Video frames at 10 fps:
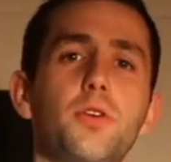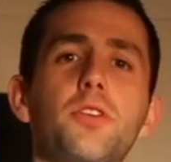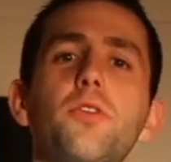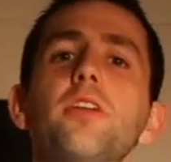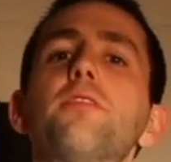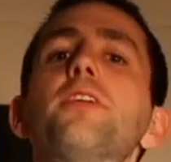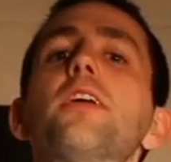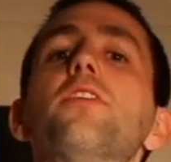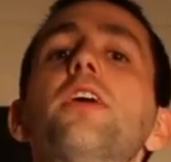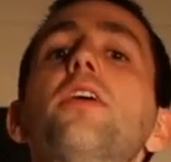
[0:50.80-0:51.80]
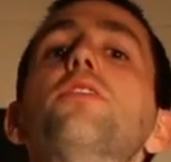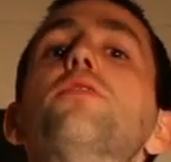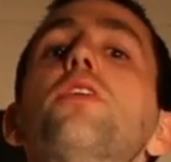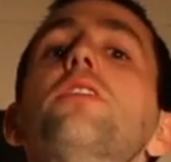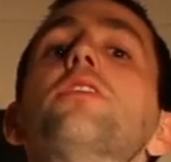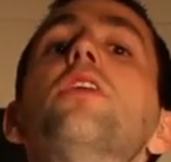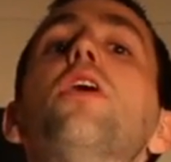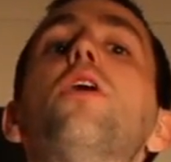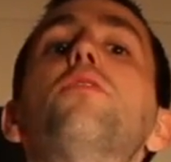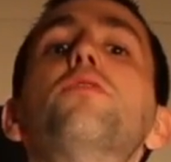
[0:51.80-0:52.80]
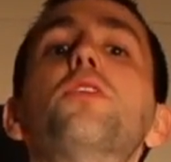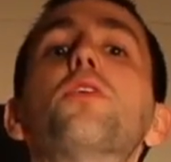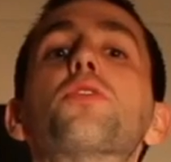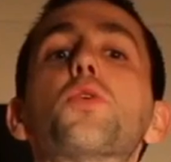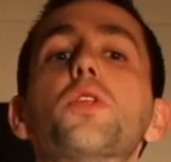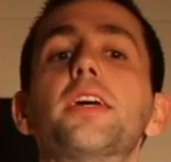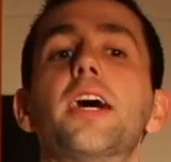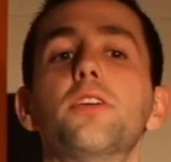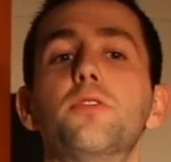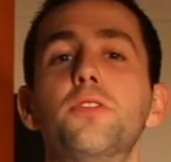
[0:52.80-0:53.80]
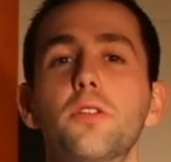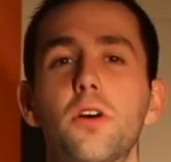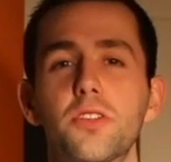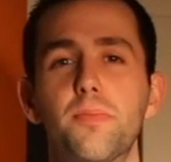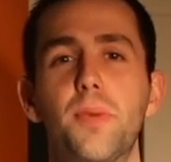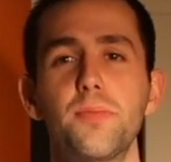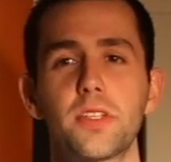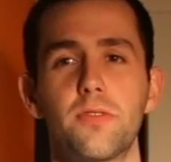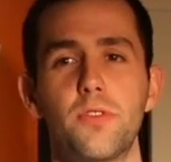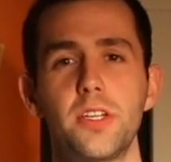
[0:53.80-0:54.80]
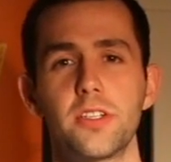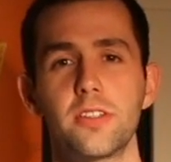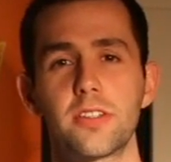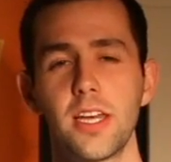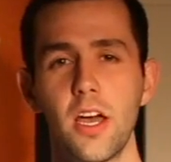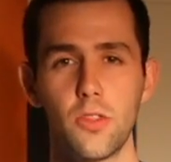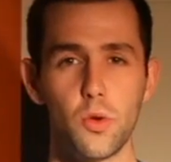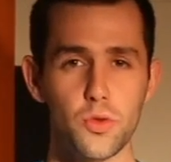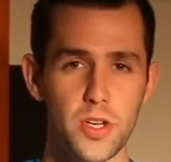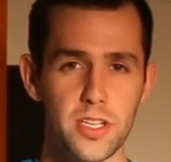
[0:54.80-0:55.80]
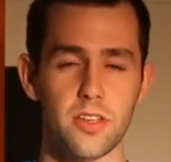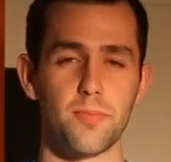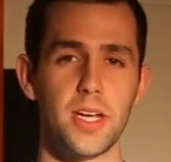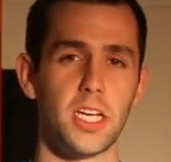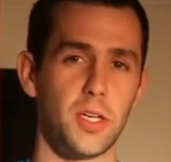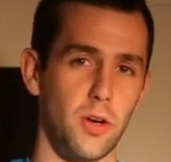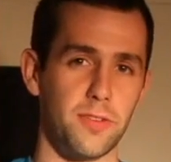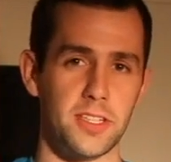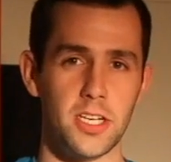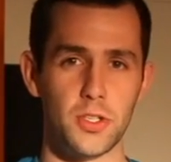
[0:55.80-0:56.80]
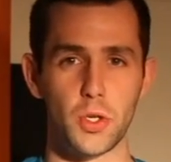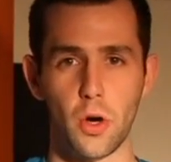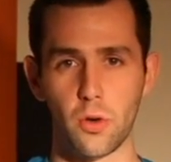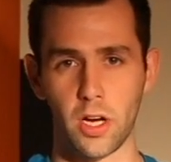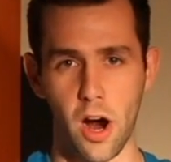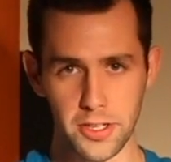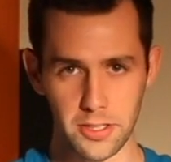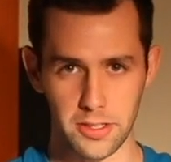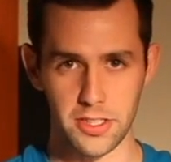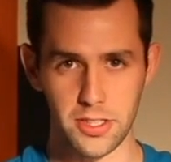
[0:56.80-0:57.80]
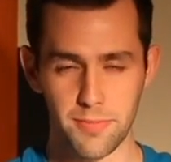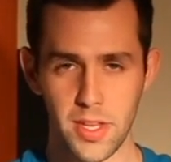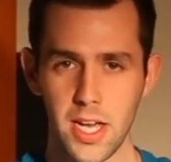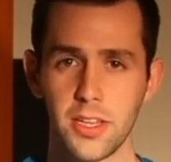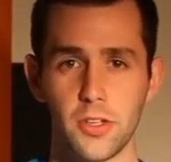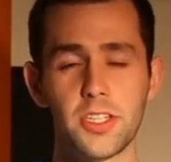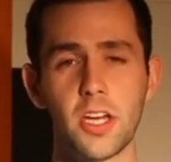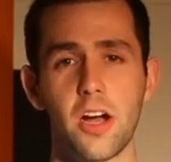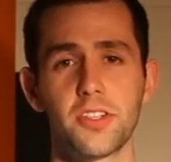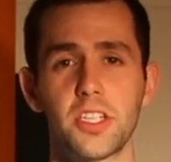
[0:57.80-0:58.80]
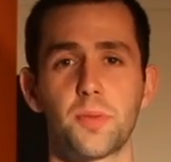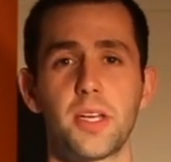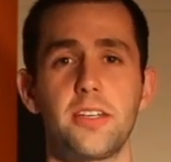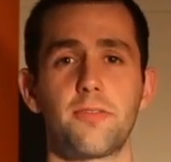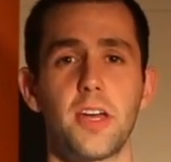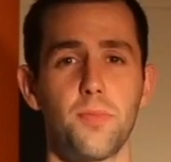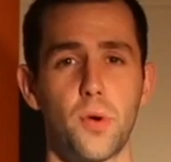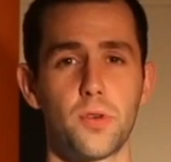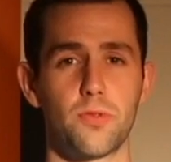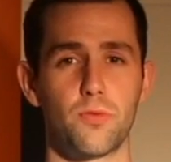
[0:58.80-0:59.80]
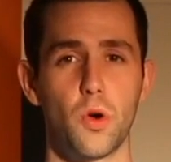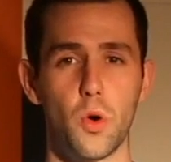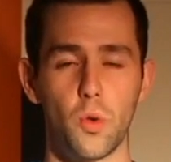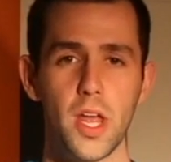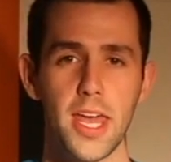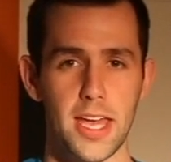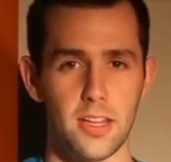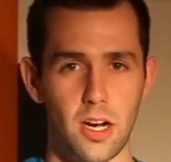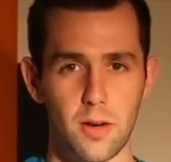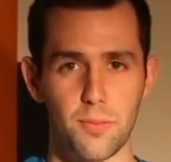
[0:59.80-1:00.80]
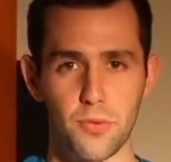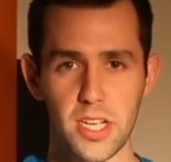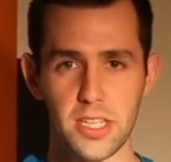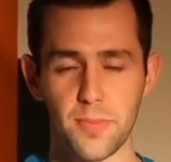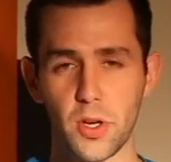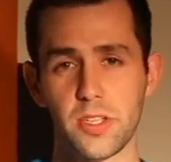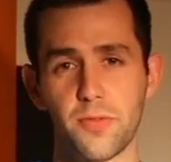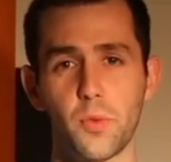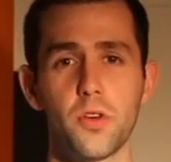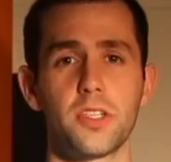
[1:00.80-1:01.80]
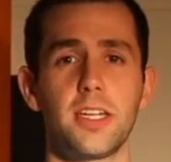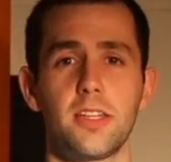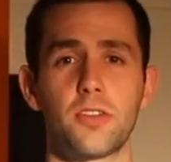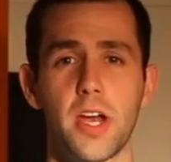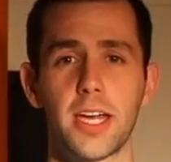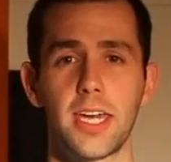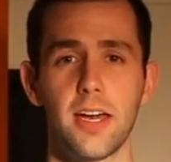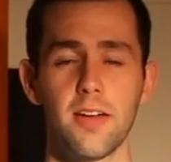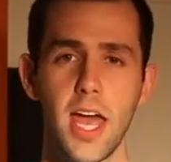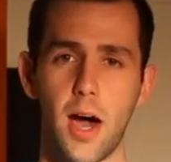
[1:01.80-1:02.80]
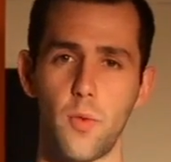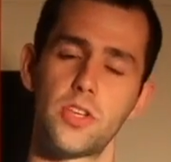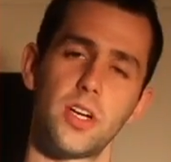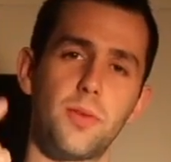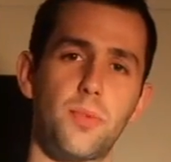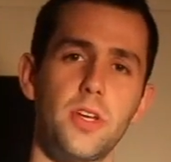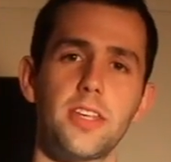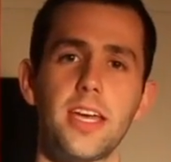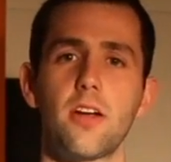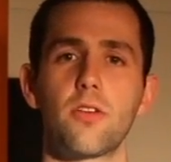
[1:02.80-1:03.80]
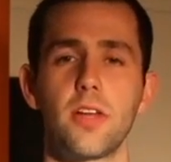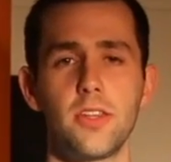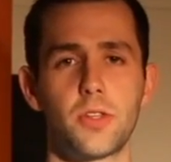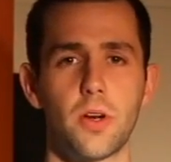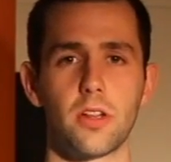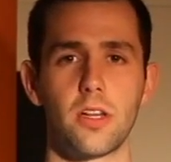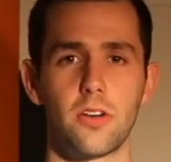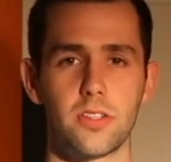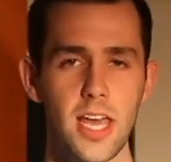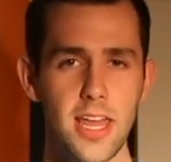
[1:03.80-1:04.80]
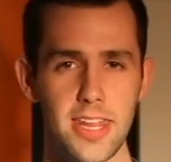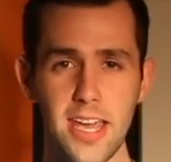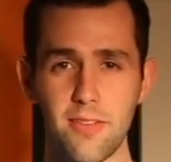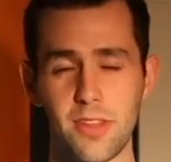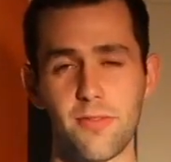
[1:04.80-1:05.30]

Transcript: if you were to run a finger down the front of your throat like that. You feel lots of bumps and ridges. Those ridges are made out of a tissue called cartilage. Now this cartilage plays a very important role in our breathing, because if it wasn't in the trachea and we tried to breathe air into our lungs, the